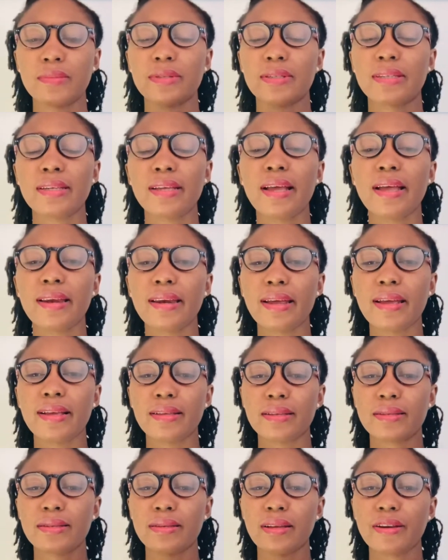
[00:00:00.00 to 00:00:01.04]
CNA
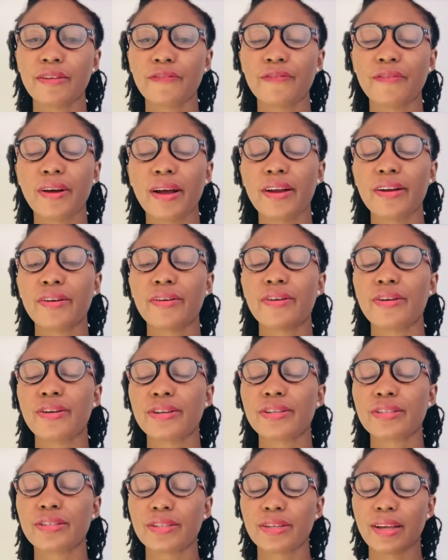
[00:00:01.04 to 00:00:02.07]
is Certified
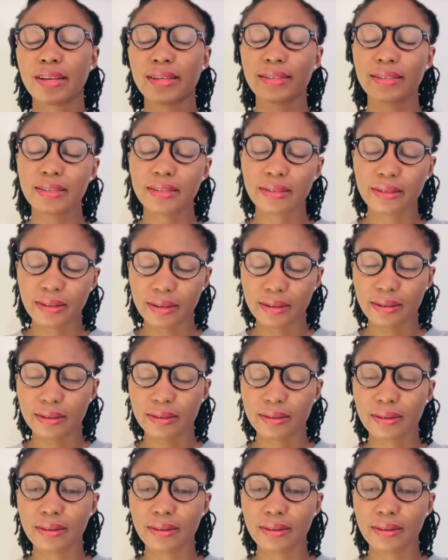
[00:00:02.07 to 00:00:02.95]
Nurse Assistant.